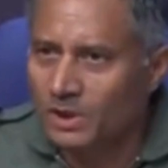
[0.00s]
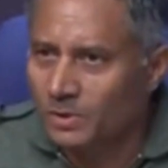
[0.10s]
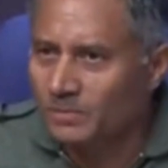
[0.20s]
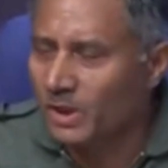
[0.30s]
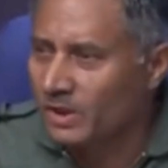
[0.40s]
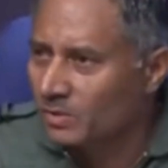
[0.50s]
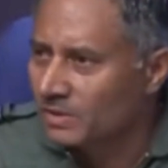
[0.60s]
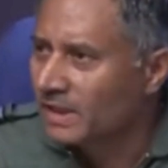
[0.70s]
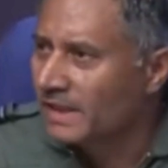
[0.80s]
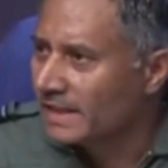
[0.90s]
also brought
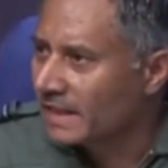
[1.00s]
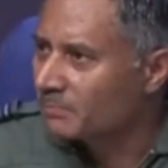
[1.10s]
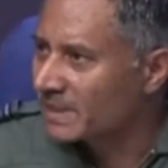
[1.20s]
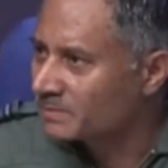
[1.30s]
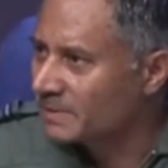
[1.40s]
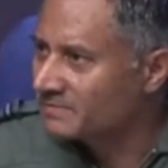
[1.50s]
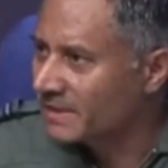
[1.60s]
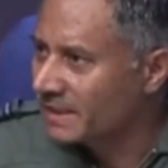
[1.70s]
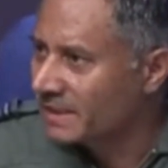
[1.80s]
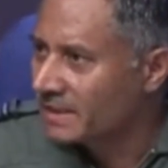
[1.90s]
out in our press
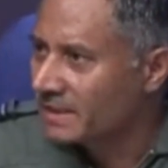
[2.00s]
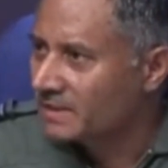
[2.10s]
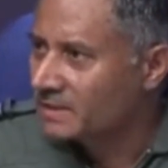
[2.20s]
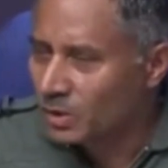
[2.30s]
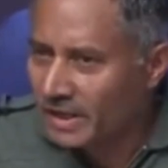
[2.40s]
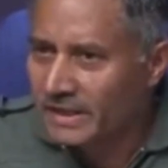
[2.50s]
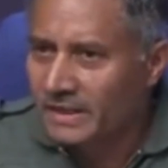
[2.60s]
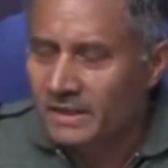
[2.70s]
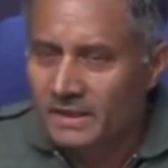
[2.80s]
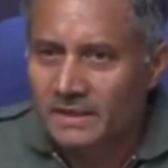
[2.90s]
briefing
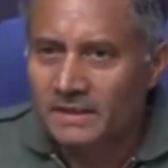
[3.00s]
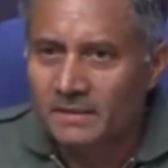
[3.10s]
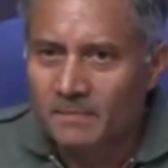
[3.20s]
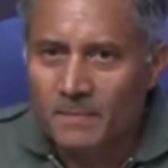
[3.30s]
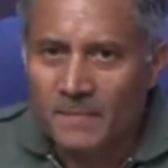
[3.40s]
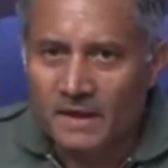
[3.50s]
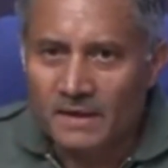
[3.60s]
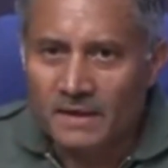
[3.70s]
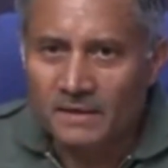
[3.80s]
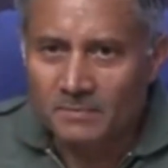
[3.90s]
during
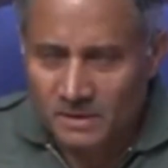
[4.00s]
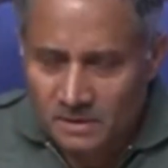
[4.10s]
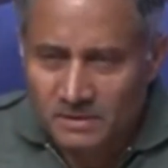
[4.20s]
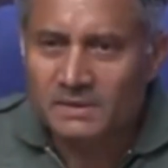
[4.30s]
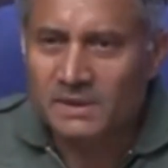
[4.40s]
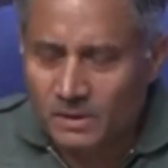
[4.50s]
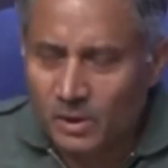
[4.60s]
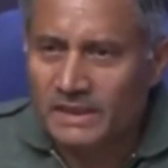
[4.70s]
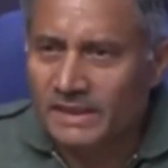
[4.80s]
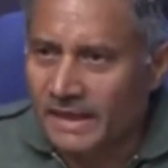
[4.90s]

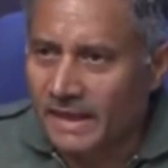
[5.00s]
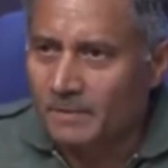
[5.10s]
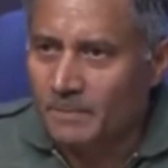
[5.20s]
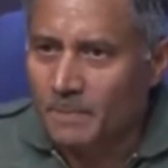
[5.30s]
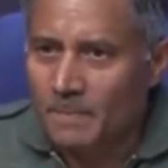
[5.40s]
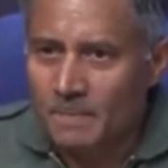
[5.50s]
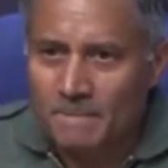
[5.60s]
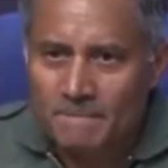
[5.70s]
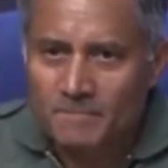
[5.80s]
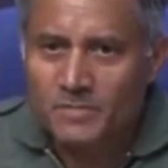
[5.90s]
the day.
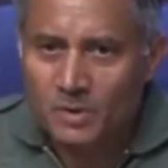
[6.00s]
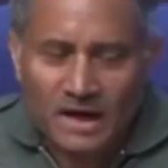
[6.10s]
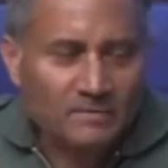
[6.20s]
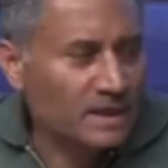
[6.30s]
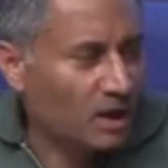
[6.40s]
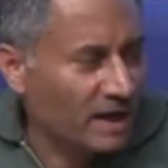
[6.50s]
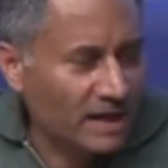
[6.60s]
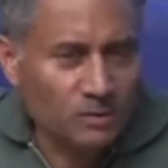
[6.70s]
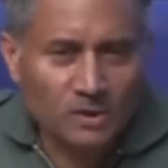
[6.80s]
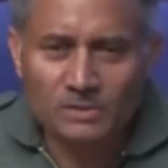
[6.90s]
So I will now
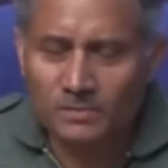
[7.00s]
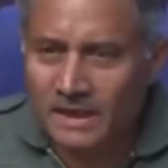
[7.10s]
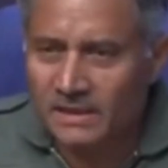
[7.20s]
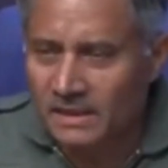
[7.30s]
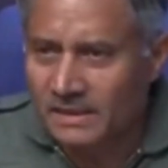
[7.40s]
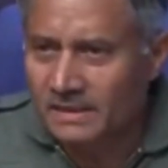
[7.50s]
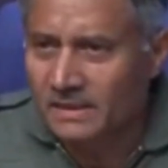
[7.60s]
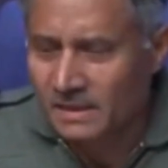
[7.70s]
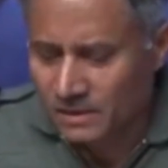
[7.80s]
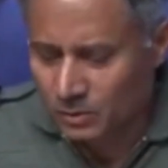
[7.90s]
hand over to my
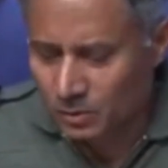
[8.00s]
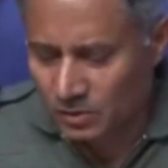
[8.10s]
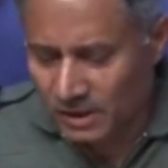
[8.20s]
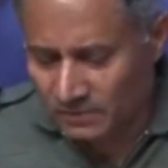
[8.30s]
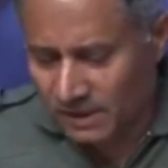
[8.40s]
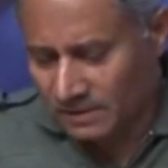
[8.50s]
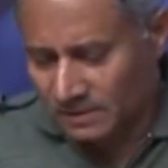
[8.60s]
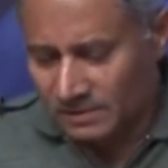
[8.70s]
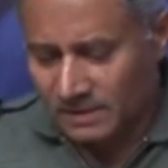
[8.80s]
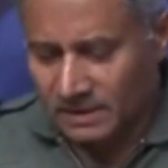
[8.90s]
colleague to cover
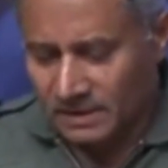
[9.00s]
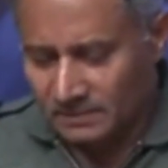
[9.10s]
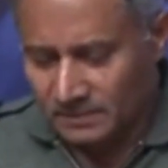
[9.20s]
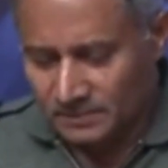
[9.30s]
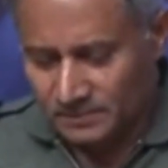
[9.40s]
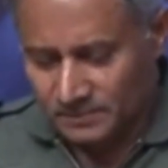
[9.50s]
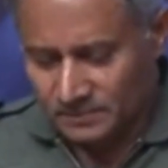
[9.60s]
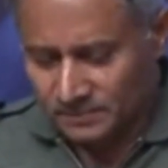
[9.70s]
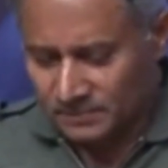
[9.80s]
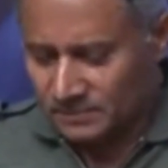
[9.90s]
the
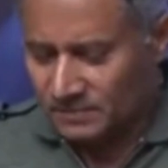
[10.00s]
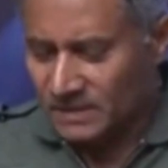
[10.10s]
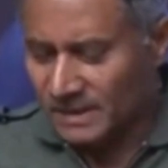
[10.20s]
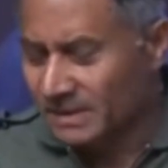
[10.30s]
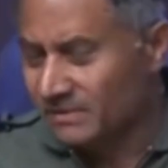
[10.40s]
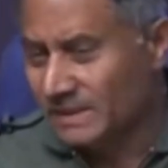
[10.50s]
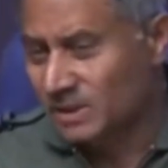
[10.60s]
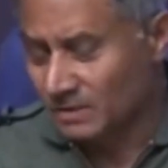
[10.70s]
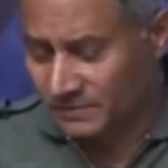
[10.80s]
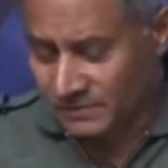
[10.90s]
events
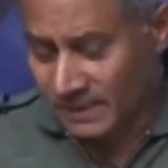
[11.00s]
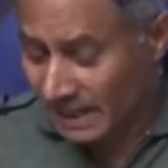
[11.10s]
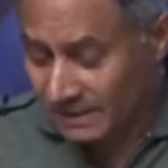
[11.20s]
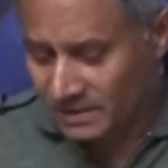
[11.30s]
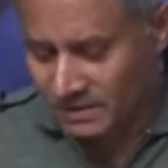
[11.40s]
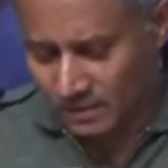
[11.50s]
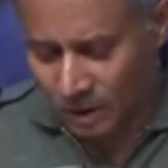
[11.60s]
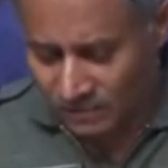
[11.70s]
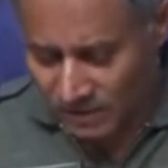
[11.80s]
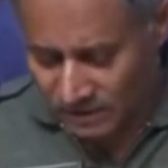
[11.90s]
of 9th
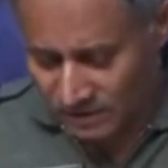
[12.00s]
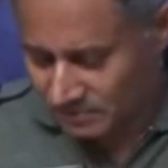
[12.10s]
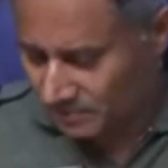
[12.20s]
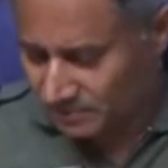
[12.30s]
onwards.